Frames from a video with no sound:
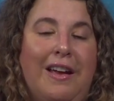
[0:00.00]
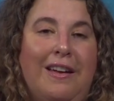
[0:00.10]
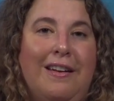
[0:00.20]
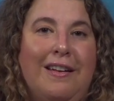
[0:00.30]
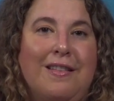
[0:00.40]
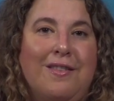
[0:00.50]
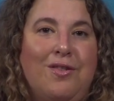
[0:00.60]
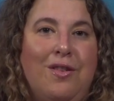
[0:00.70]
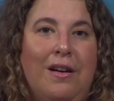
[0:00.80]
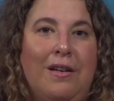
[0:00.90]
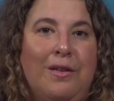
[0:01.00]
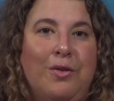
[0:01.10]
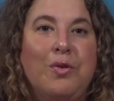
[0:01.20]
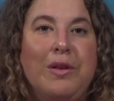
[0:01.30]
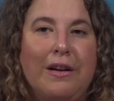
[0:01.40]
and it's uh,
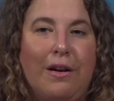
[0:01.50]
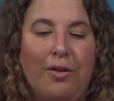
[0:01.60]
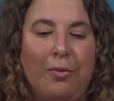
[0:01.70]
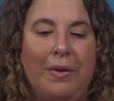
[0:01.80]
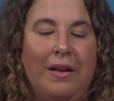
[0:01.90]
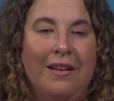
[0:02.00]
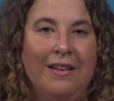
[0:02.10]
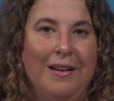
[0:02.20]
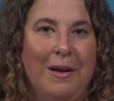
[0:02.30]
truly an honor to be